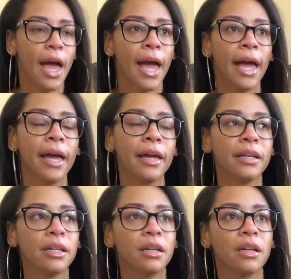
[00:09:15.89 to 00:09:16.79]

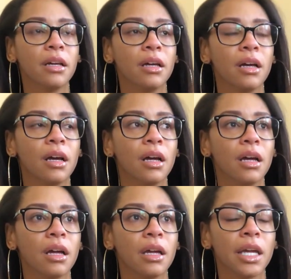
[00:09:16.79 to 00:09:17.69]
And
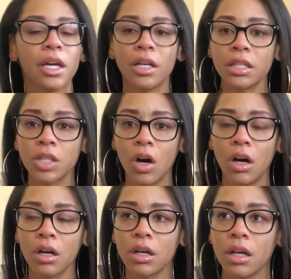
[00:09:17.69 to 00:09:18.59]
he couldn't
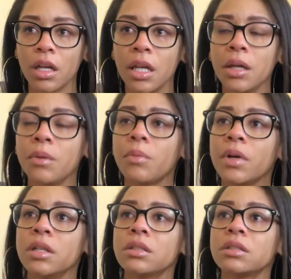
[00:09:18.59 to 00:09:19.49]
talk. He
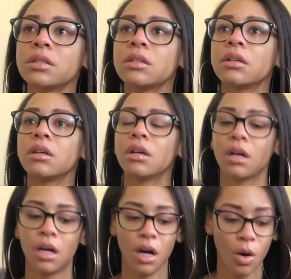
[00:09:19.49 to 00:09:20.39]
was
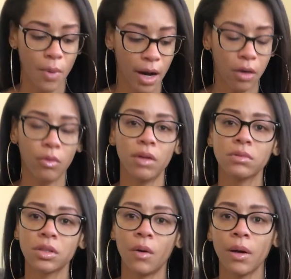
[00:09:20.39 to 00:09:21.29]
aware of what
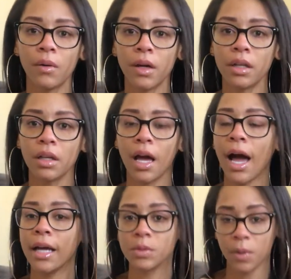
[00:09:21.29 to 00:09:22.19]
was going on.
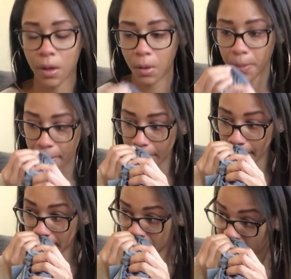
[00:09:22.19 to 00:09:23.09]
Eyes weren't open,
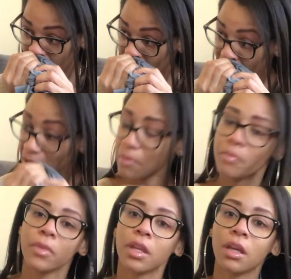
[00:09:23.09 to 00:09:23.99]
but
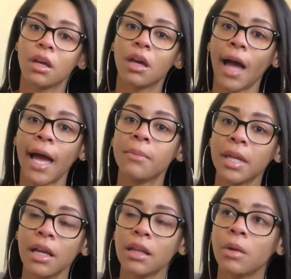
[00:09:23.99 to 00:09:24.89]
I
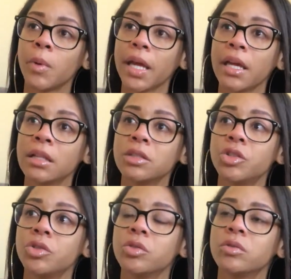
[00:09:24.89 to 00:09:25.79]
immediately went
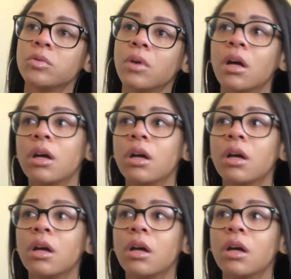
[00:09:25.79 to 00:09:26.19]
into